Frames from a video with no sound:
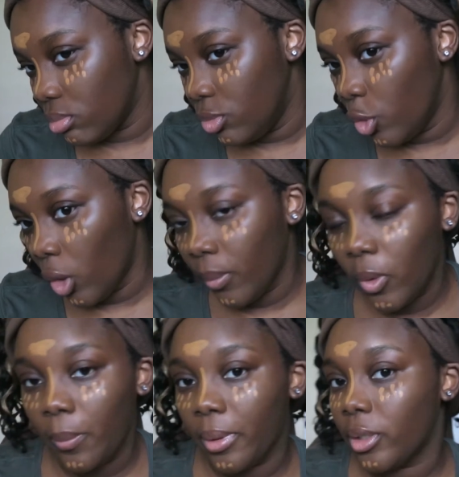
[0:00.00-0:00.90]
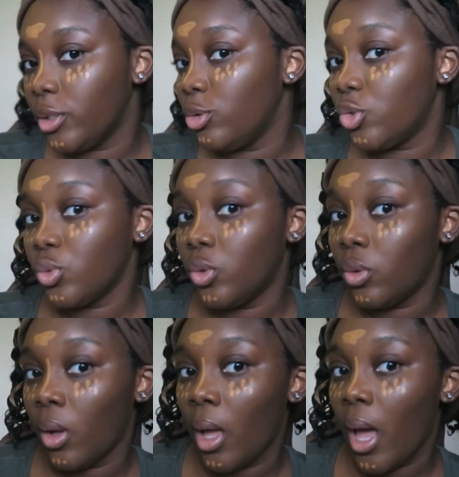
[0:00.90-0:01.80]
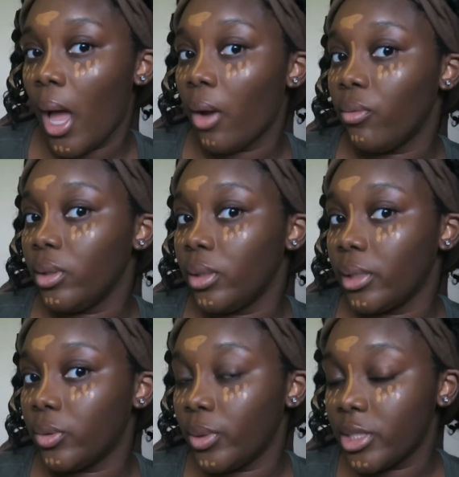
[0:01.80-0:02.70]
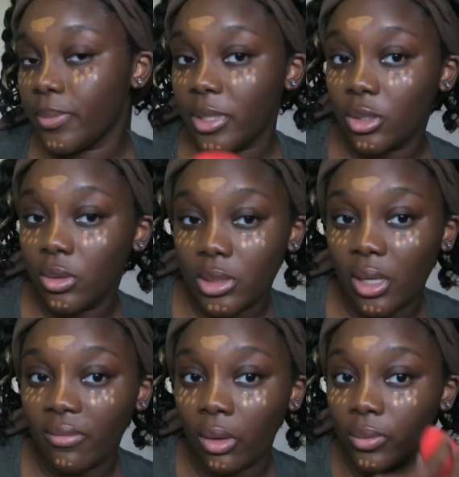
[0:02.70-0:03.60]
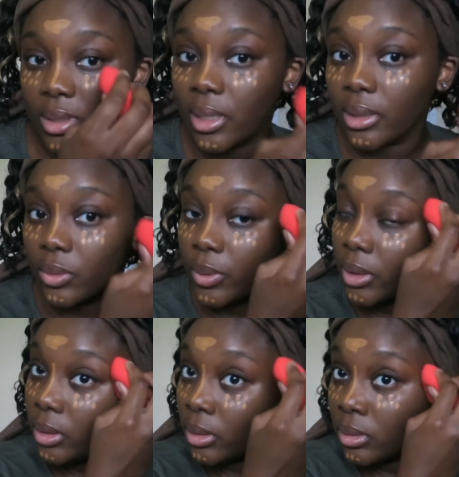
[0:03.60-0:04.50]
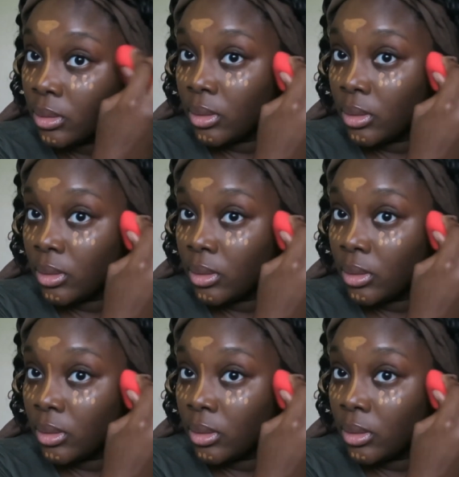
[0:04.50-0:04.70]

normal per usual i really like the way espresso looks i've always liked the way it looked